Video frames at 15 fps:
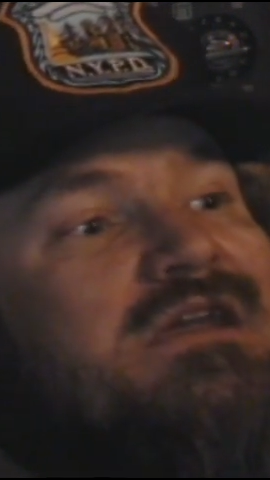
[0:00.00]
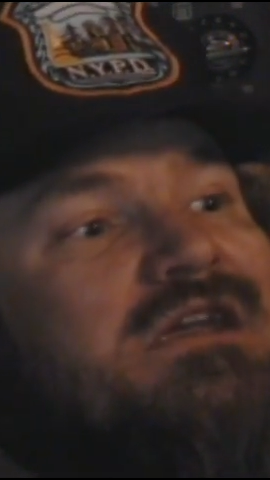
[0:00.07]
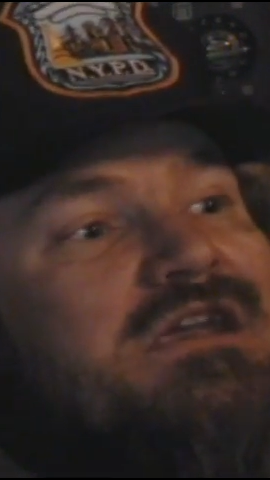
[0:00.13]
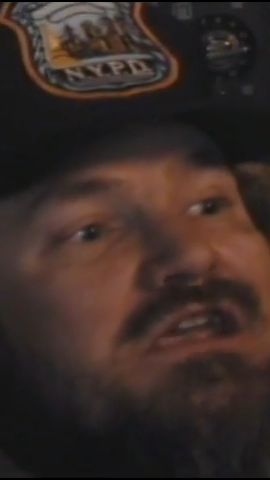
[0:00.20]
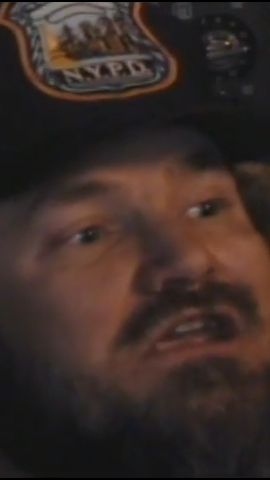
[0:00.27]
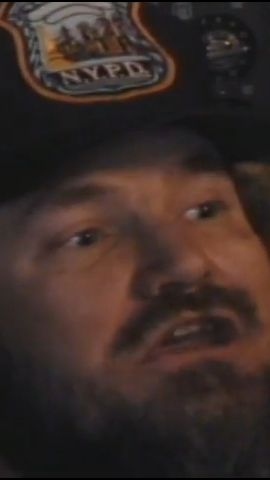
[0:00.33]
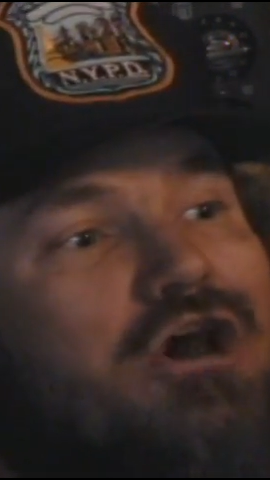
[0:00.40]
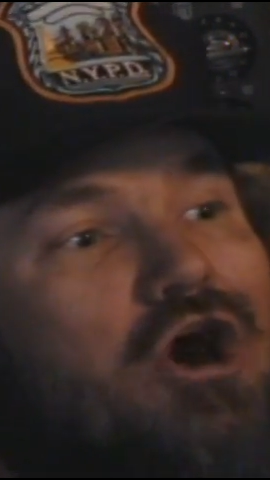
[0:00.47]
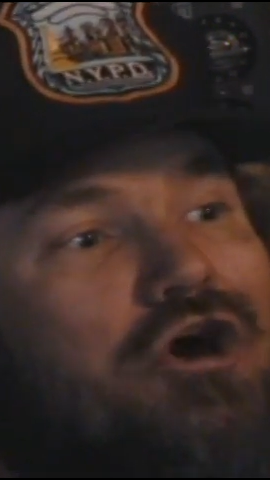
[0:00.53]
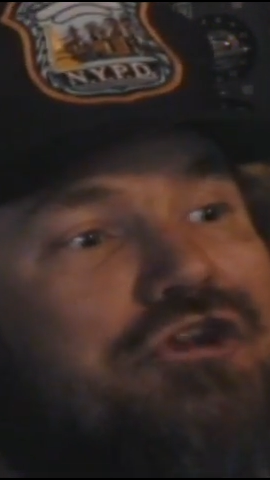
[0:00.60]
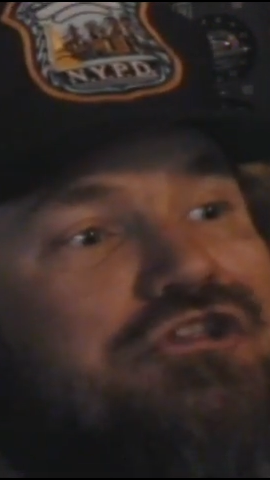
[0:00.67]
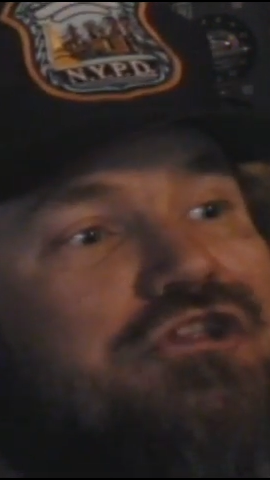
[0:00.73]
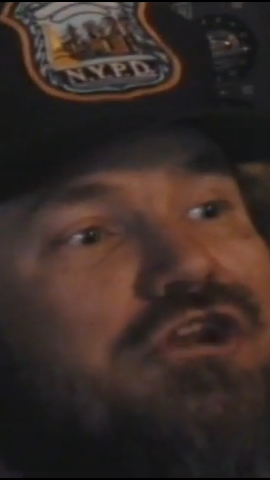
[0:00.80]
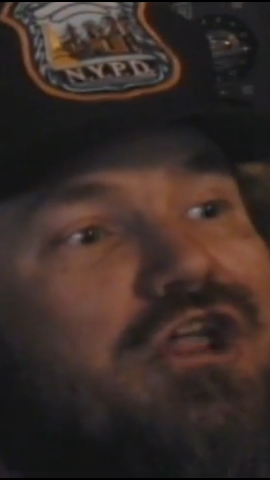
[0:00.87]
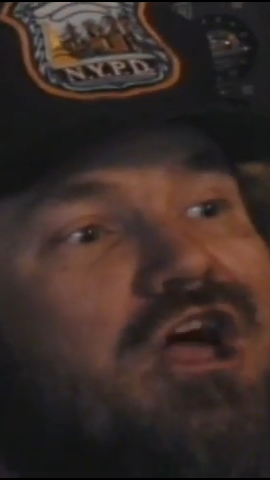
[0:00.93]
He
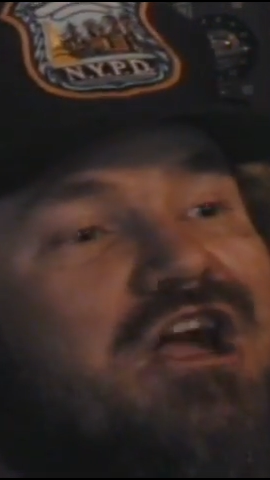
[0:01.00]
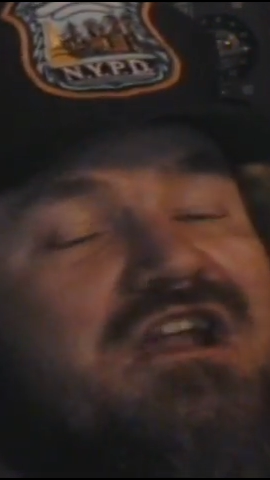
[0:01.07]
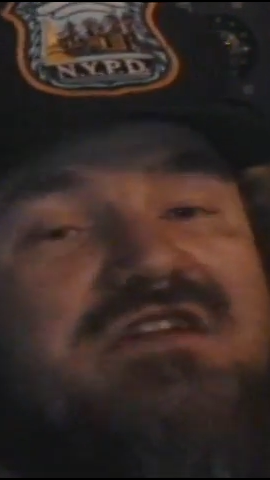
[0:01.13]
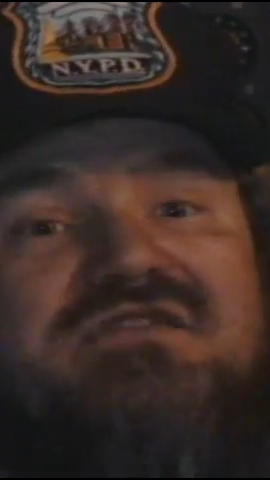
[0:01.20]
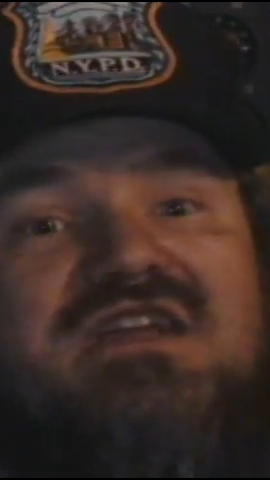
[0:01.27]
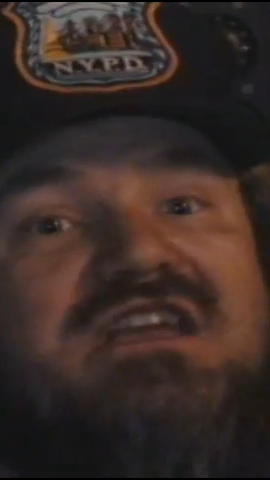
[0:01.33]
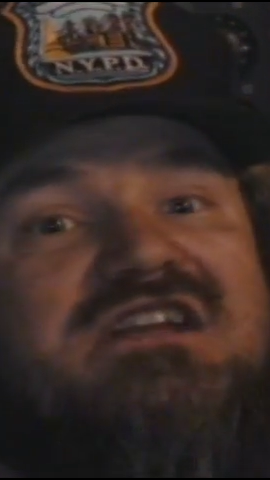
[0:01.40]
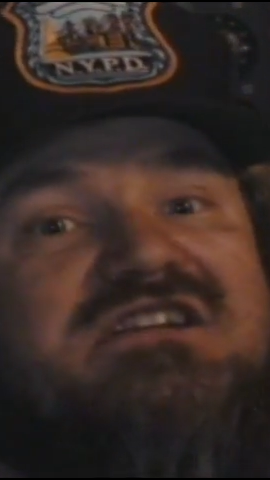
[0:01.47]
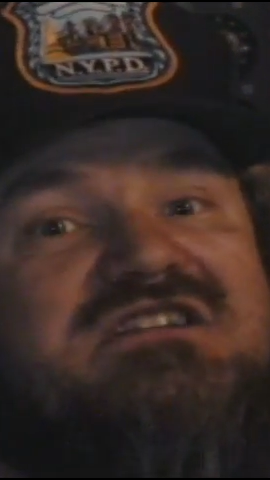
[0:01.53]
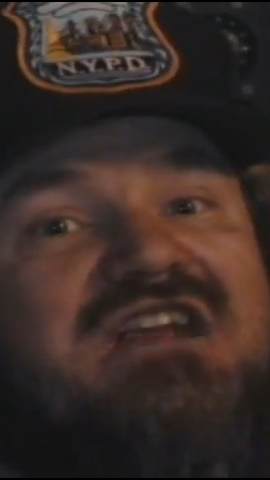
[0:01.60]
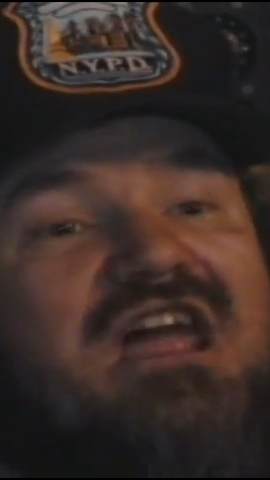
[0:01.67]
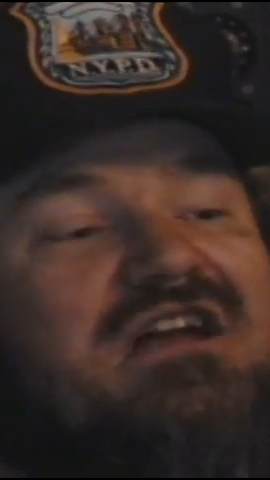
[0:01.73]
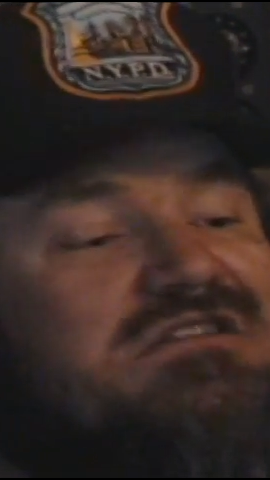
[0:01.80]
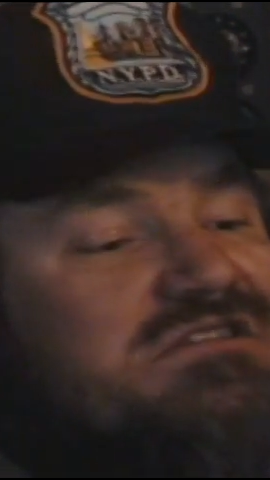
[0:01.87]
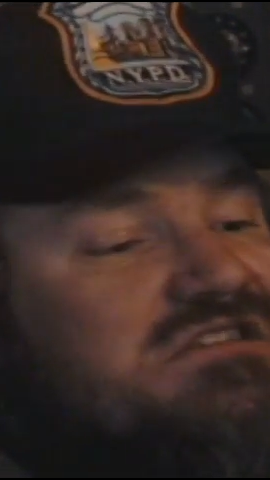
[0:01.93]
called it the Las Vegas
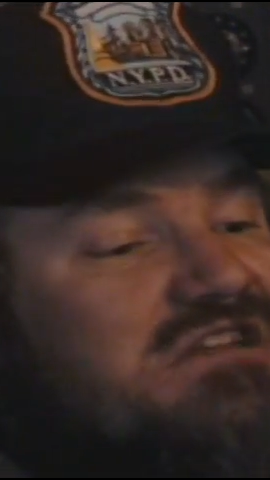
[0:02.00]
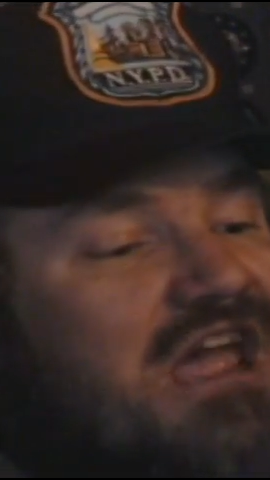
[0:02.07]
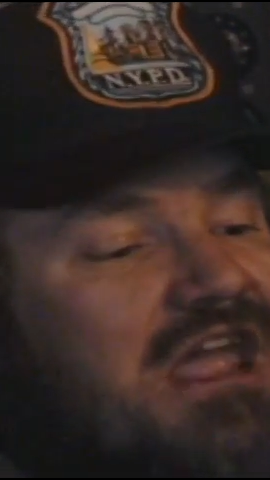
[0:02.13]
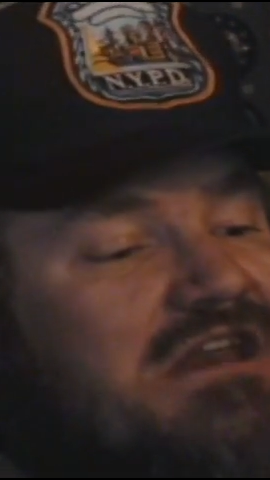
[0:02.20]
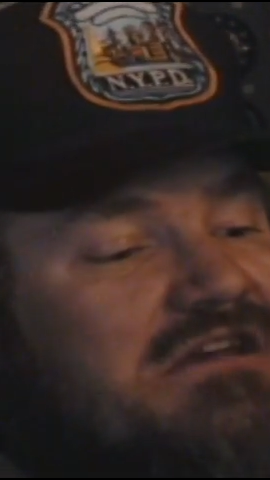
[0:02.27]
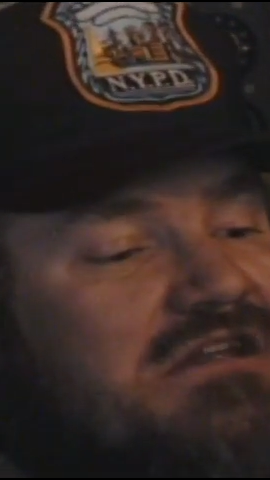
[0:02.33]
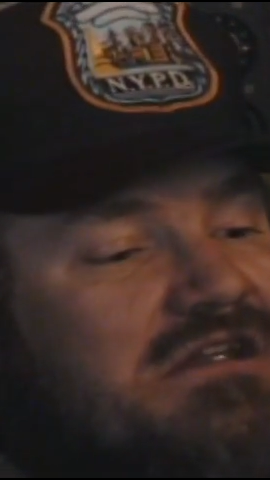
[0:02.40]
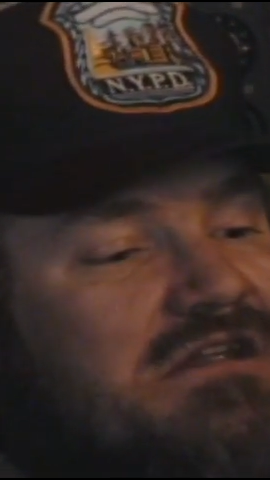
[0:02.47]
Town Site.